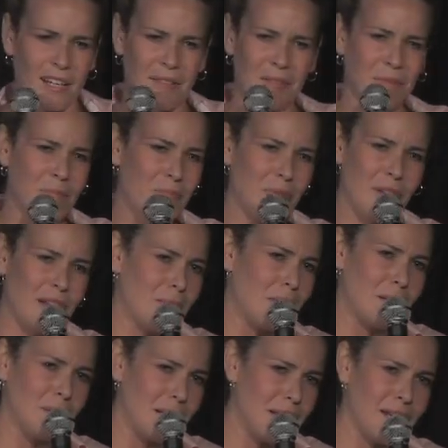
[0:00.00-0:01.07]
uh, blah,
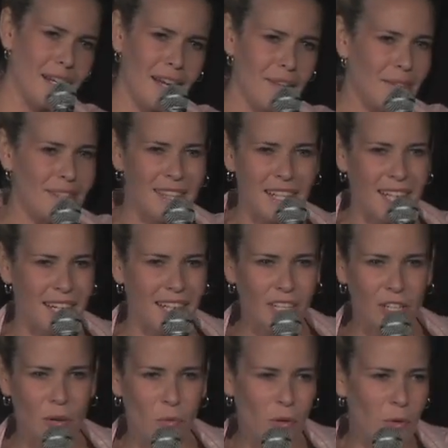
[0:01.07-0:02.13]
blah, blah, everything.
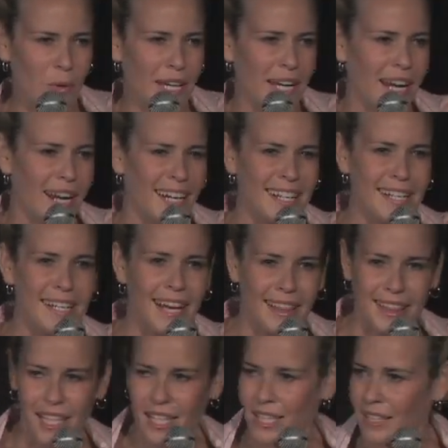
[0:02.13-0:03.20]
You know, what do we get out of
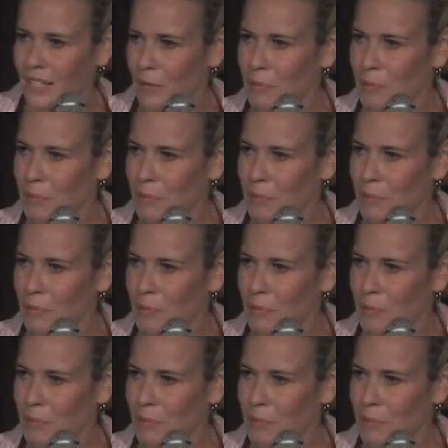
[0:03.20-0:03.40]
nothing?